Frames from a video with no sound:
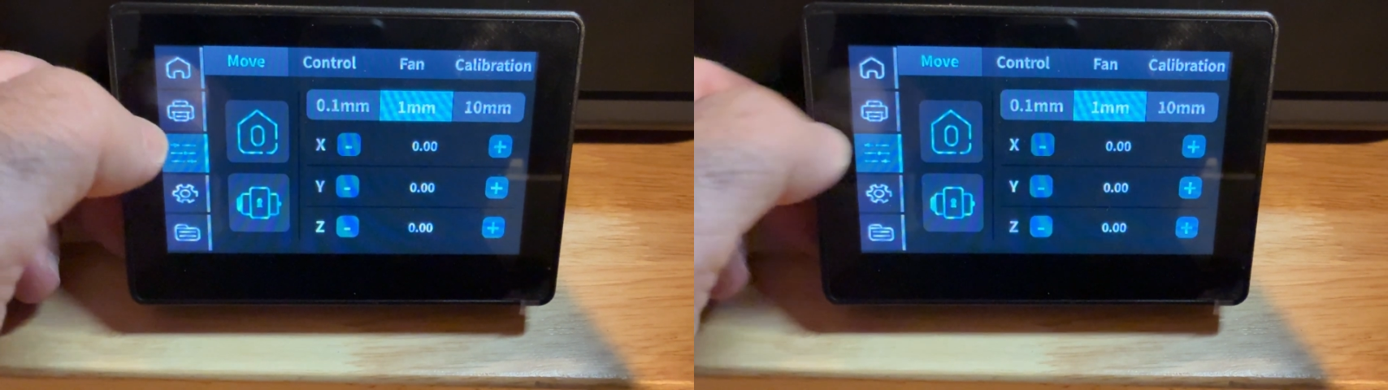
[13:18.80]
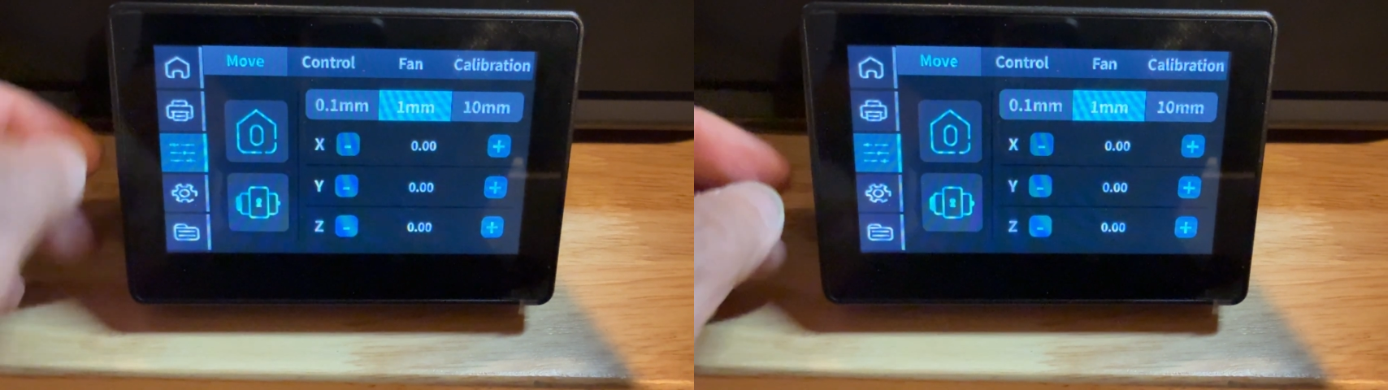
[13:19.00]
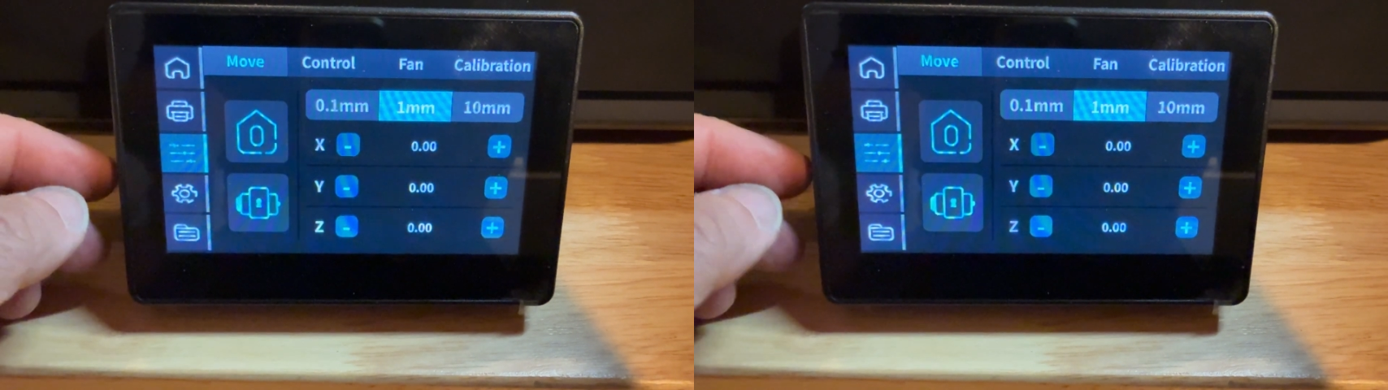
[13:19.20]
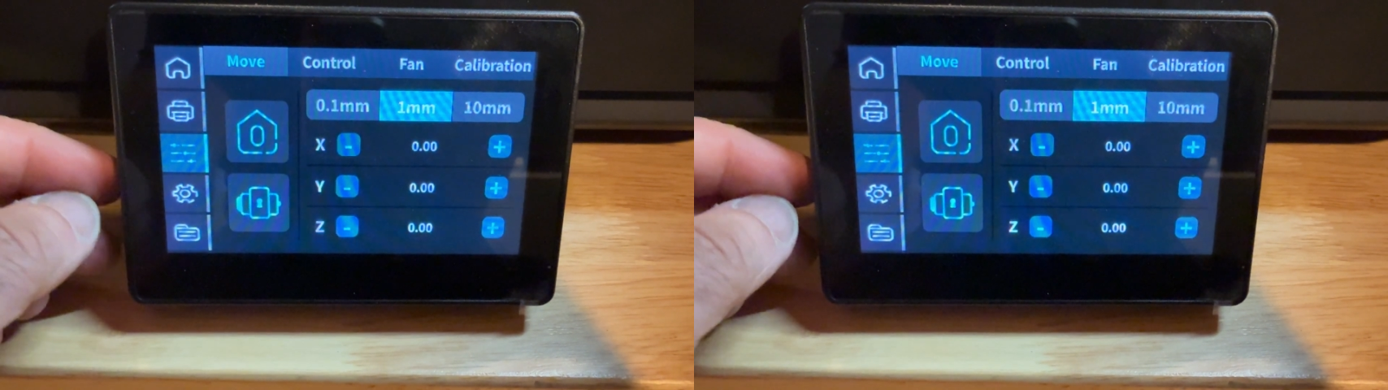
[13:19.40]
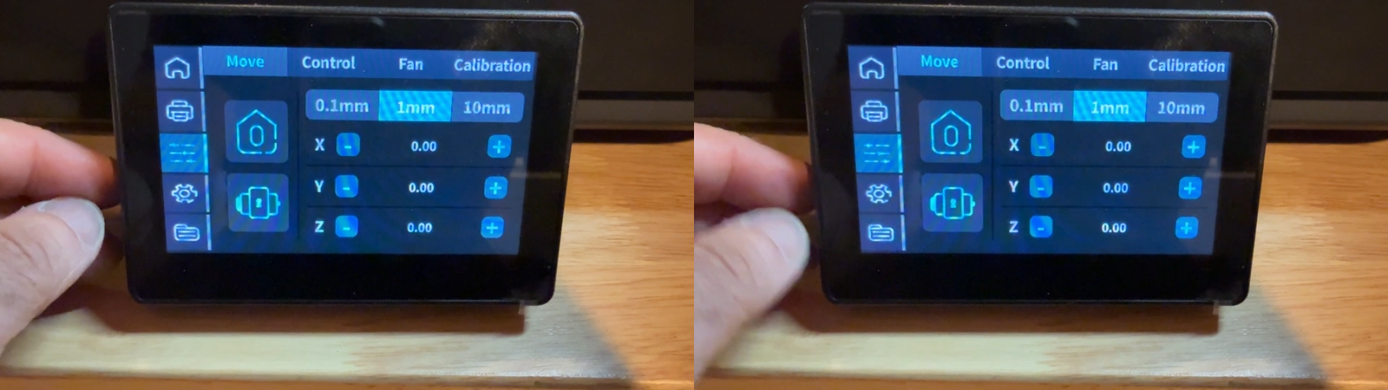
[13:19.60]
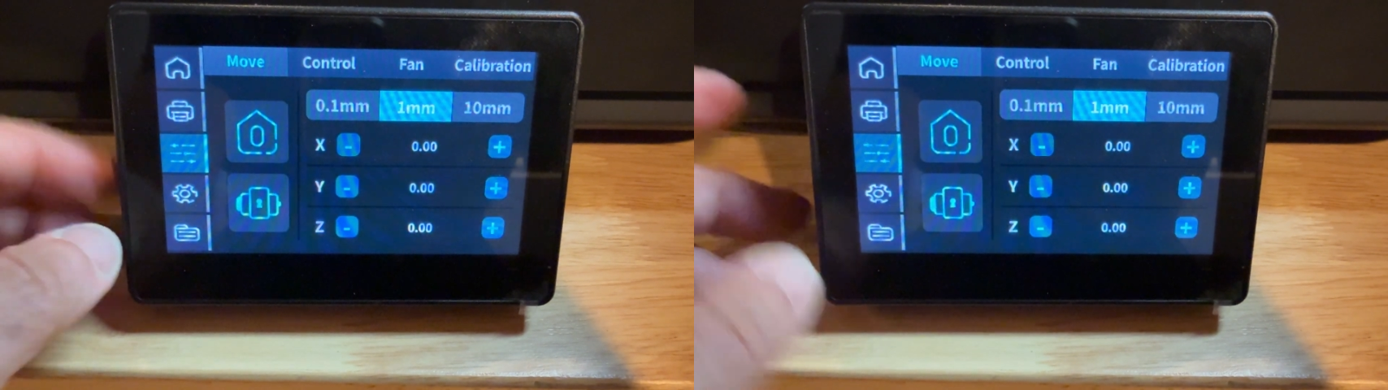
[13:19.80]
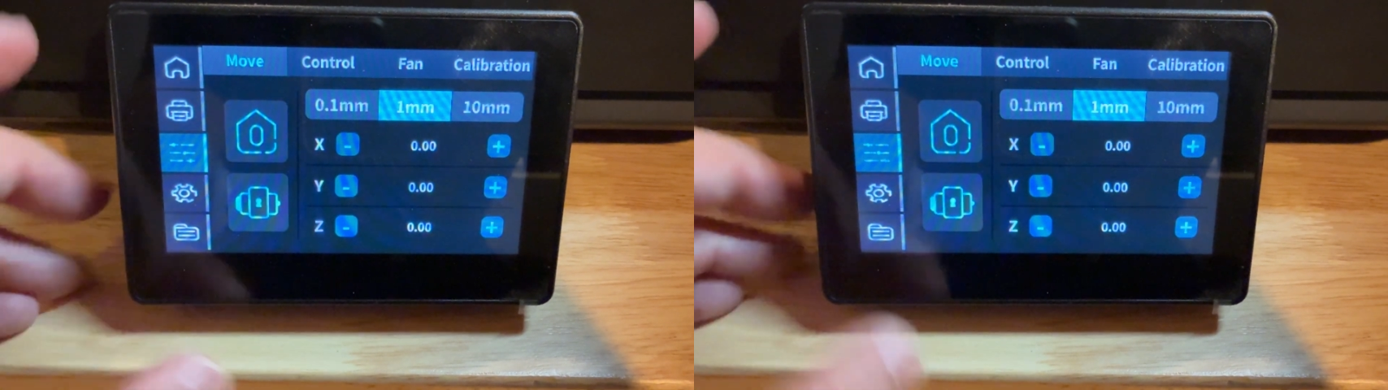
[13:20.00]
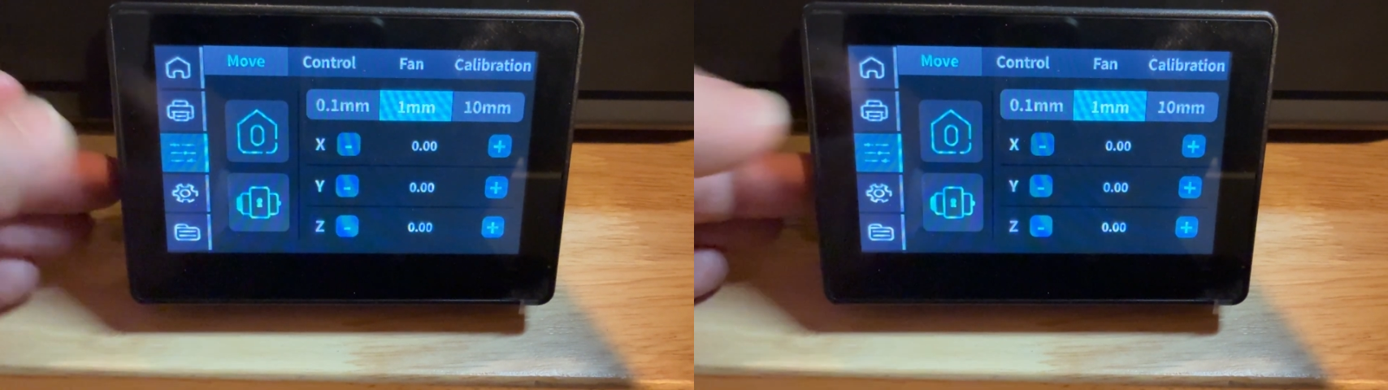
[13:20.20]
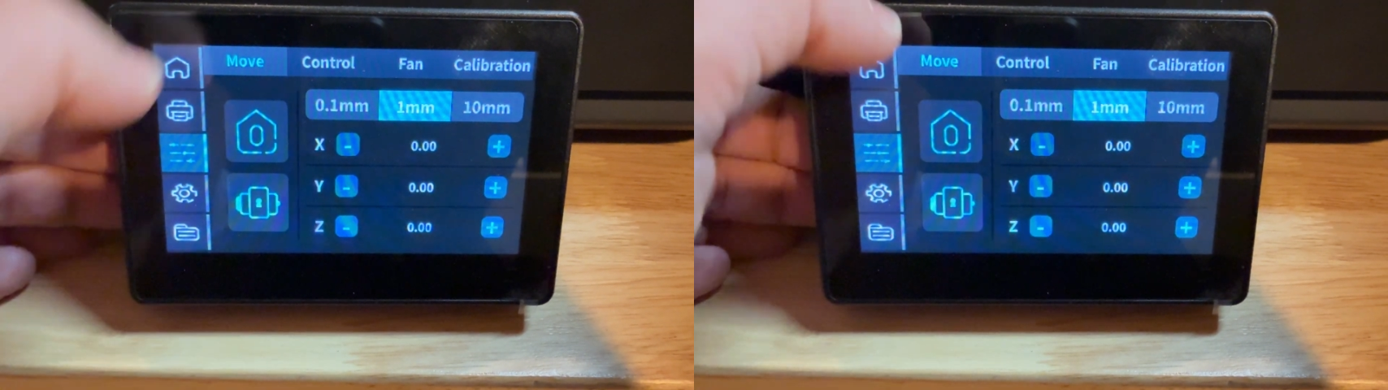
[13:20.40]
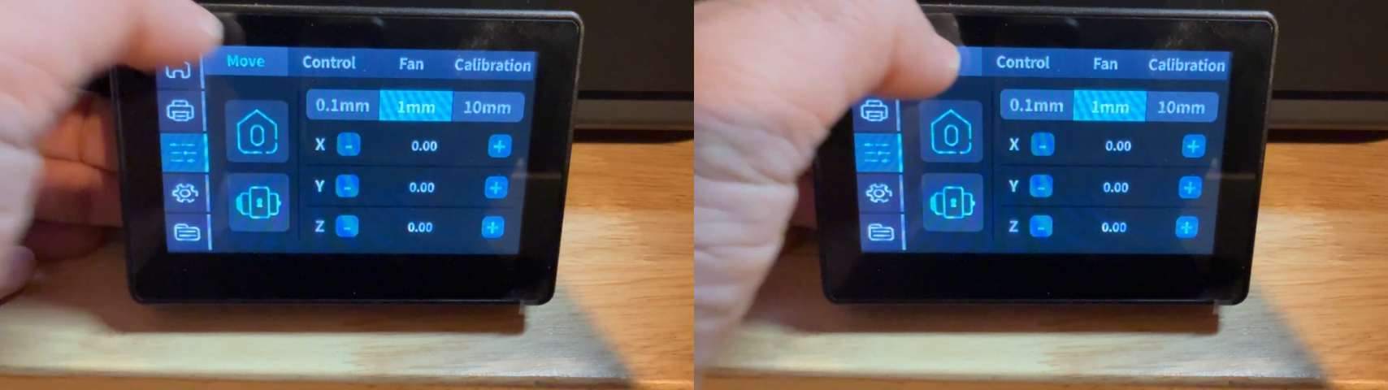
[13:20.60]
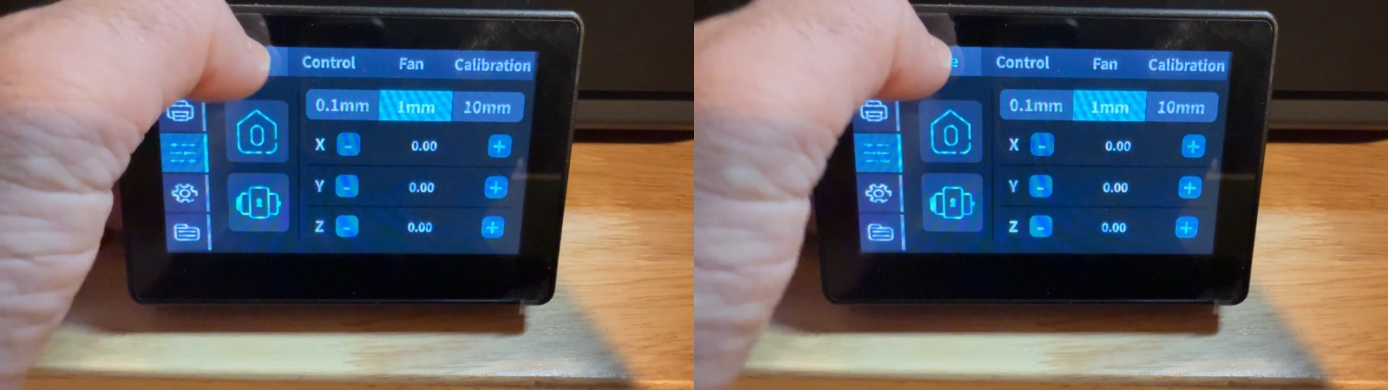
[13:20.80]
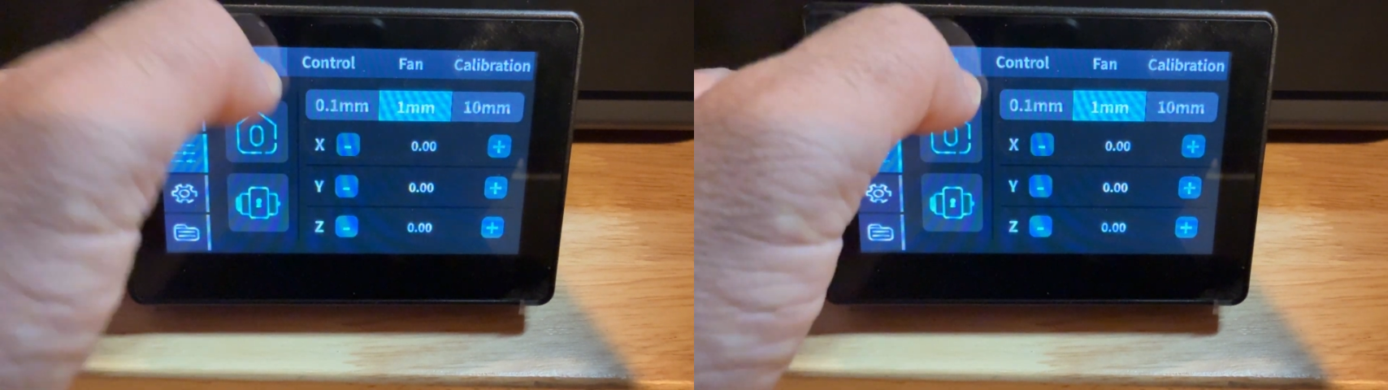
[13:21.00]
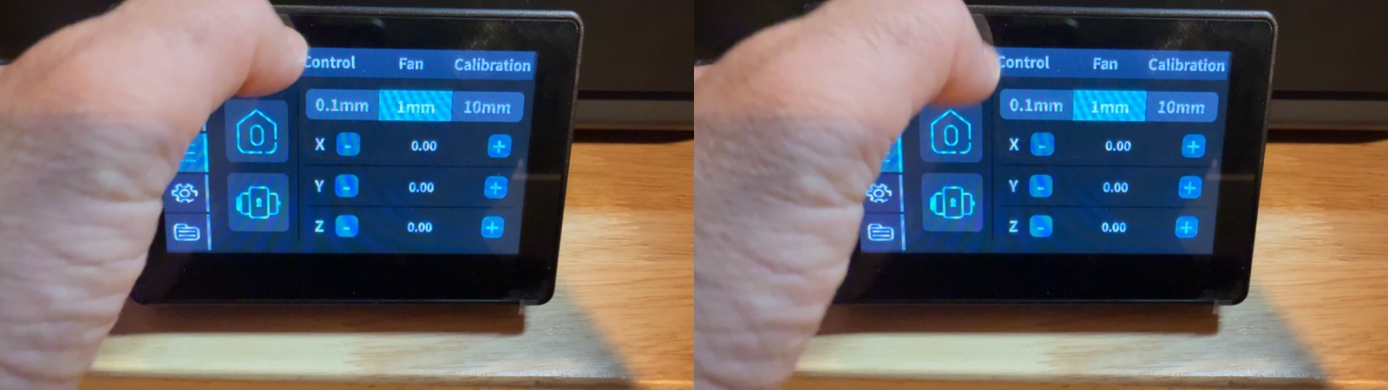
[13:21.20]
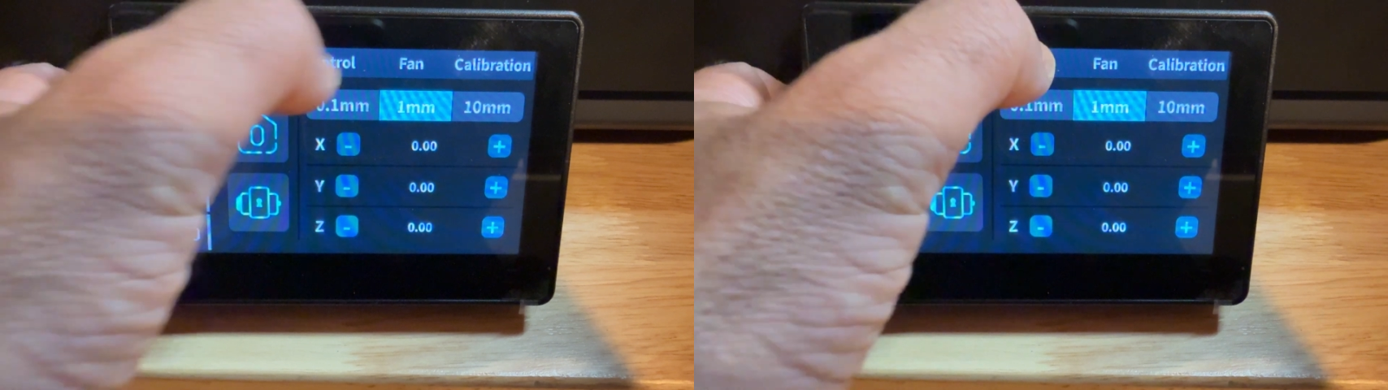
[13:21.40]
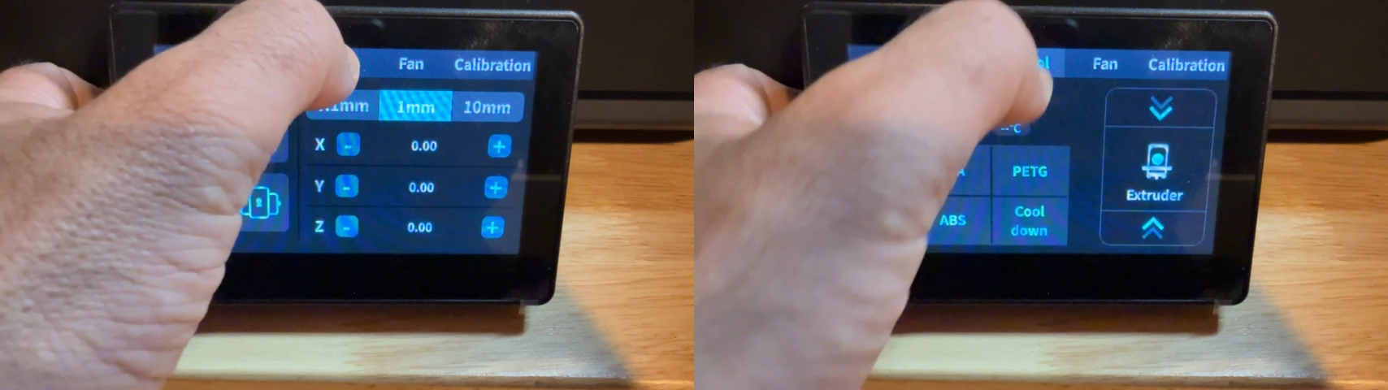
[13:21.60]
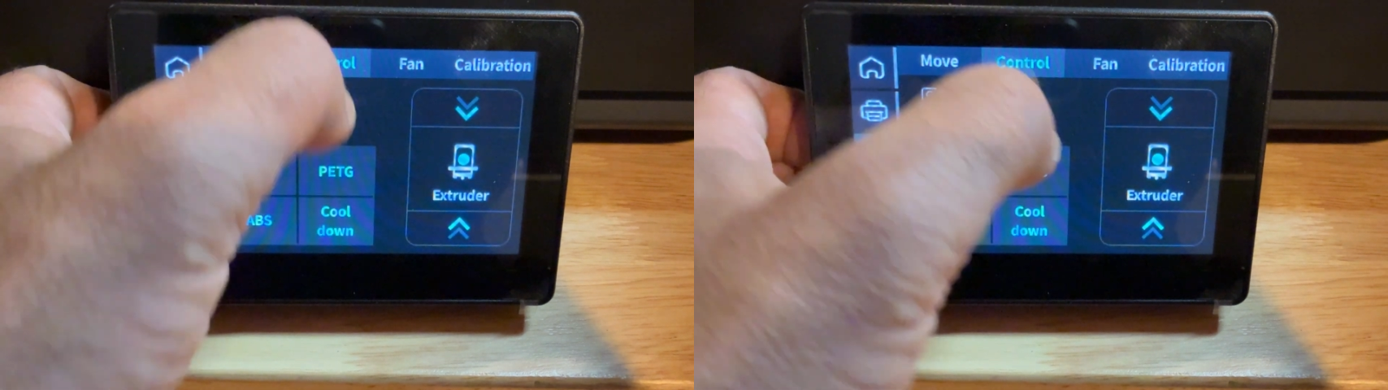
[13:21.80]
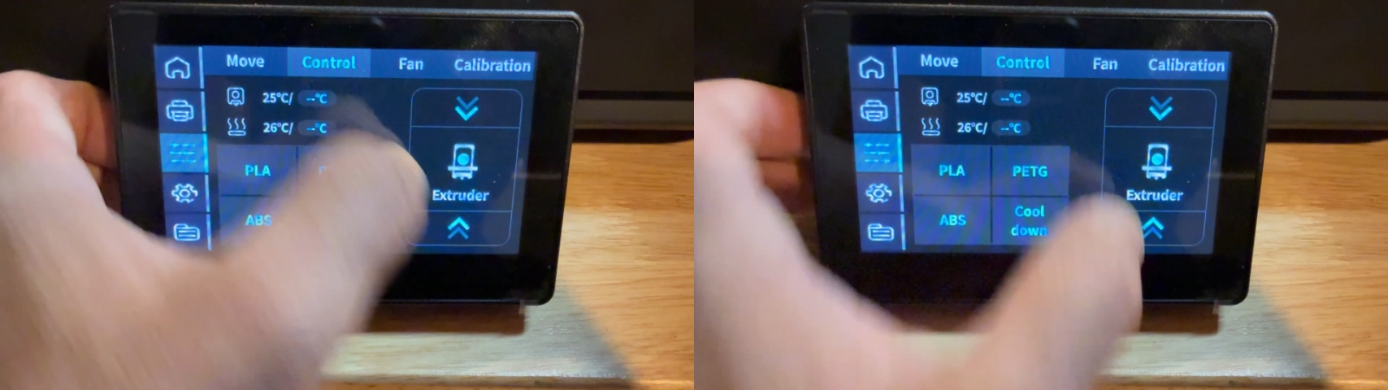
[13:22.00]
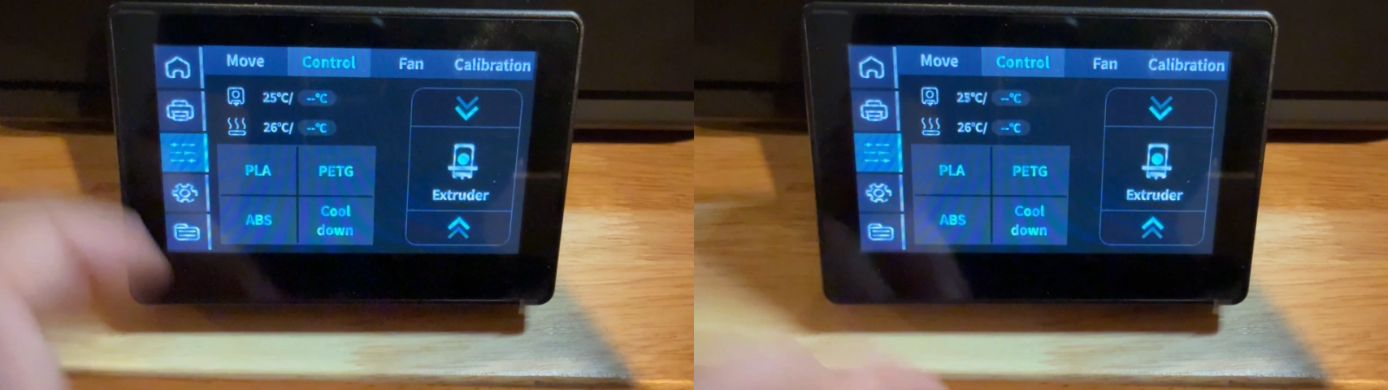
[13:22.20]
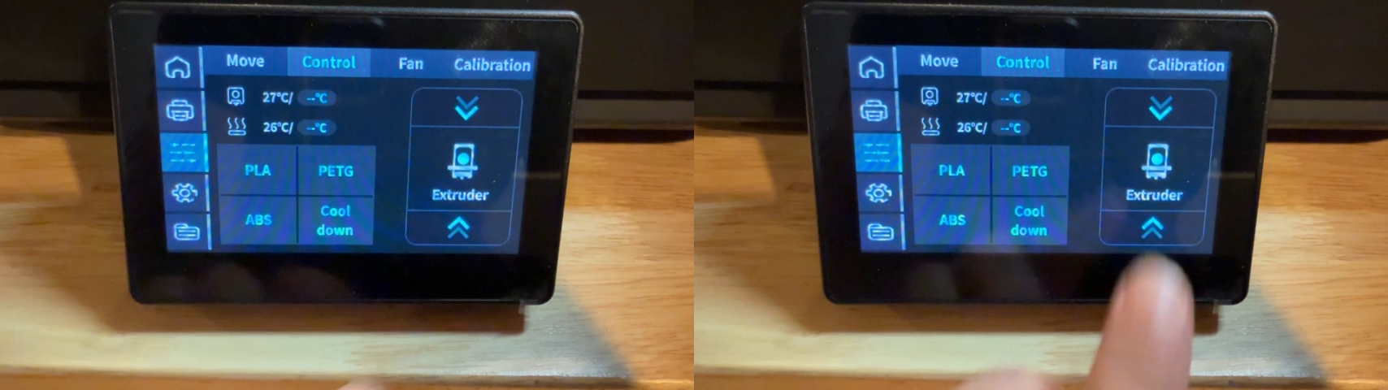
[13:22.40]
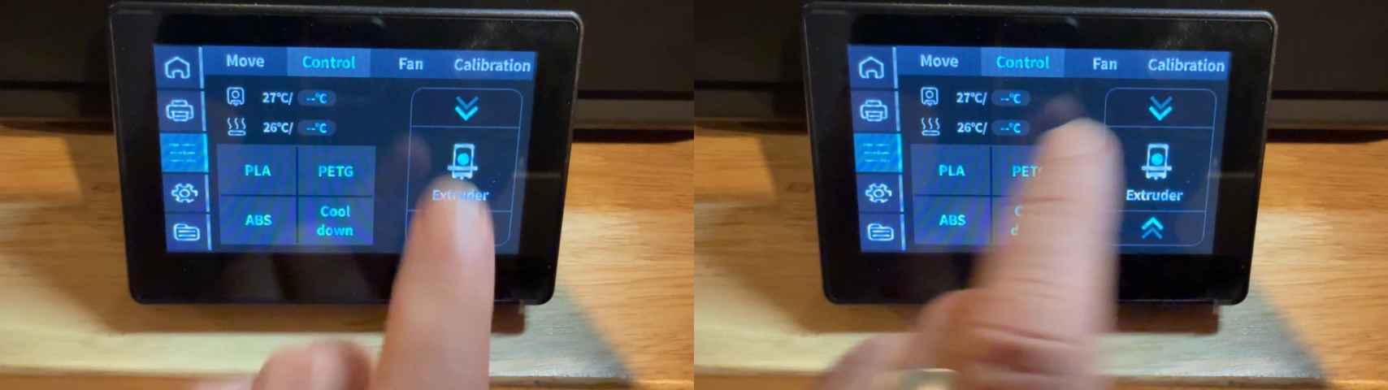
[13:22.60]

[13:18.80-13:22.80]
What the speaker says: No face is visible, so there are no lips to read.